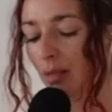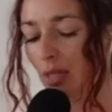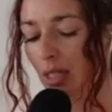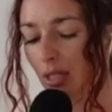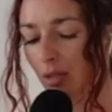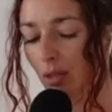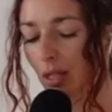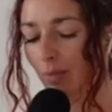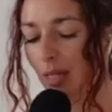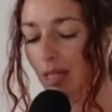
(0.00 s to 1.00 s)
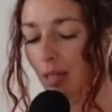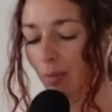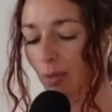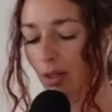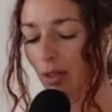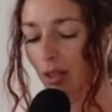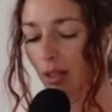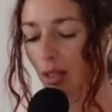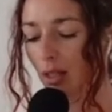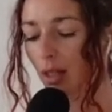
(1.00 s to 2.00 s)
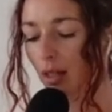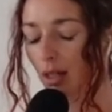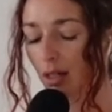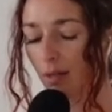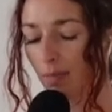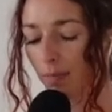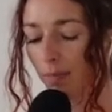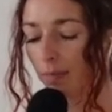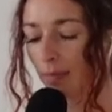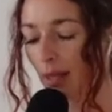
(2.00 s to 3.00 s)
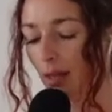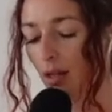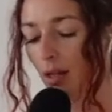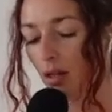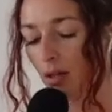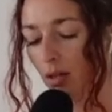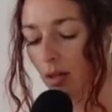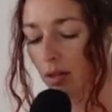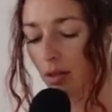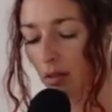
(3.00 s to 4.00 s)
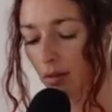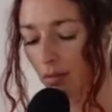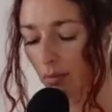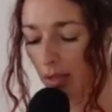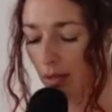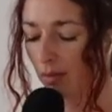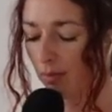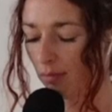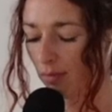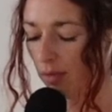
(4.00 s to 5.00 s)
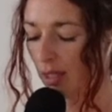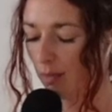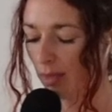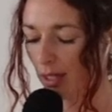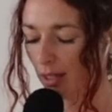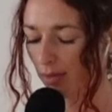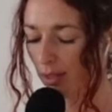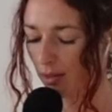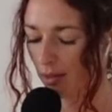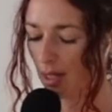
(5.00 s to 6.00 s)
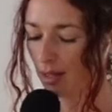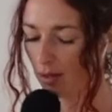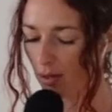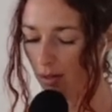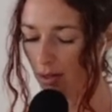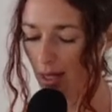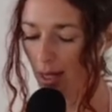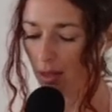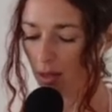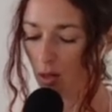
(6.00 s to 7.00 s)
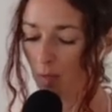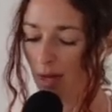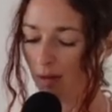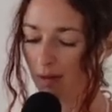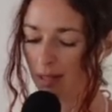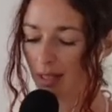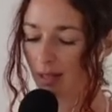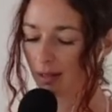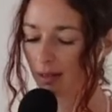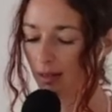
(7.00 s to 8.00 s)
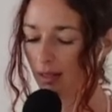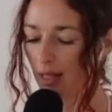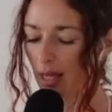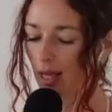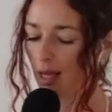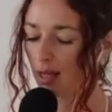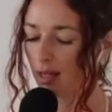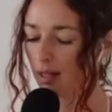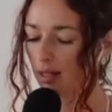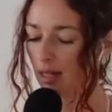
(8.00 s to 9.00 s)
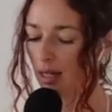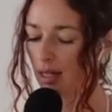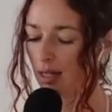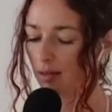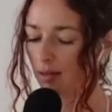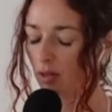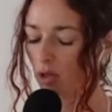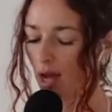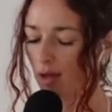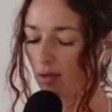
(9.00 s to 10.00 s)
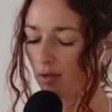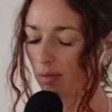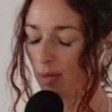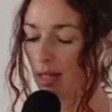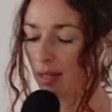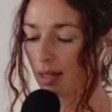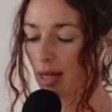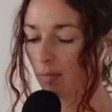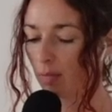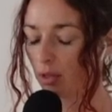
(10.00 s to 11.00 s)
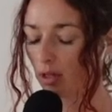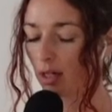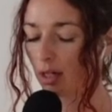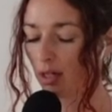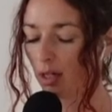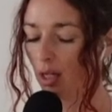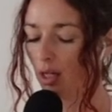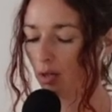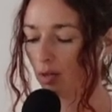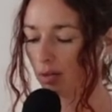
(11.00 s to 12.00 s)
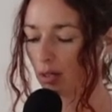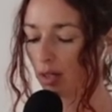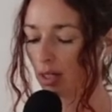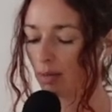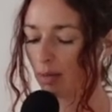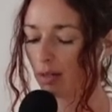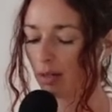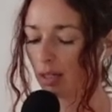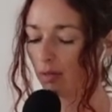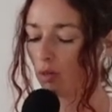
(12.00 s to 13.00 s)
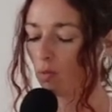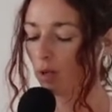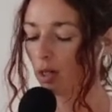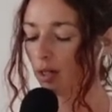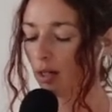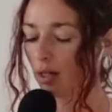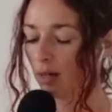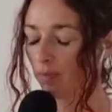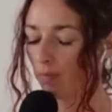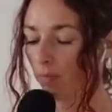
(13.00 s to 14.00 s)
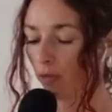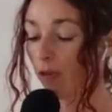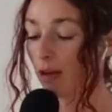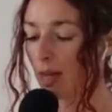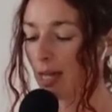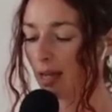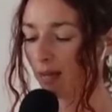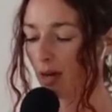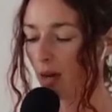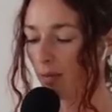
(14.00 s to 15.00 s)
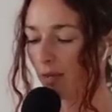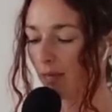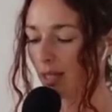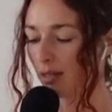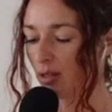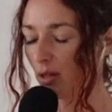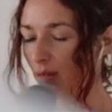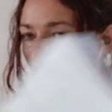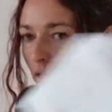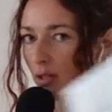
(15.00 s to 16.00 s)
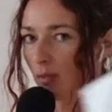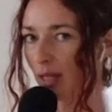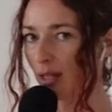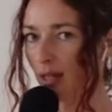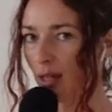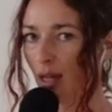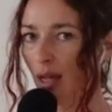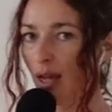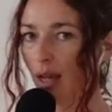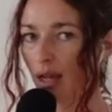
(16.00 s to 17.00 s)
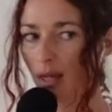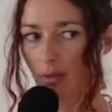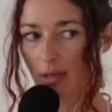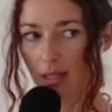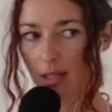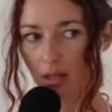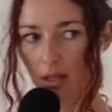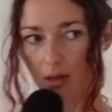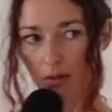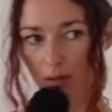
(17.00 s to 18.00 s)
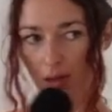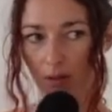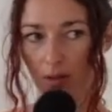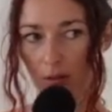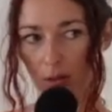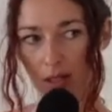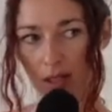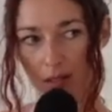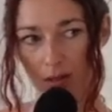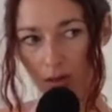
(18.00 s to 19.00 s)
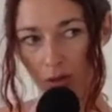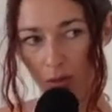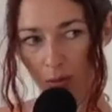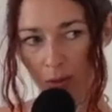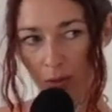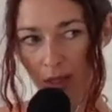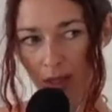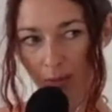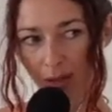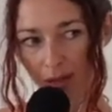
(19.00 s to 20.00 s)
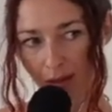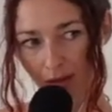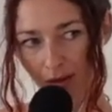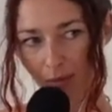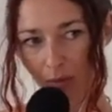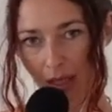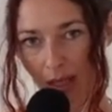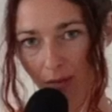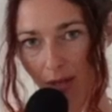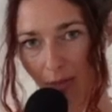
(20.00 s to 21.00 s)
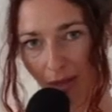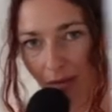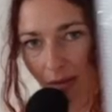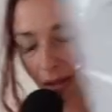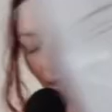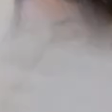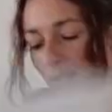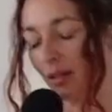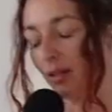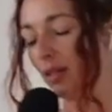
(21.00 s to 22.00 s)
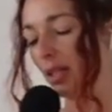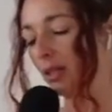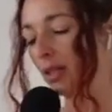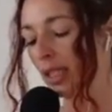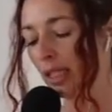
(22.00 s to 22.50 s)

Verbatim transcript: I'm reading this really amazing book called, let me just find the beginning of it. It's called The New Metaphysics, and it is channeled by this guy, Bashar, who I was talking about. And if you want a free PDF copy of this, you can message me and I will send it to you. If you're watching this on YouTube, I'm holding up the little PDF copy of it on the video.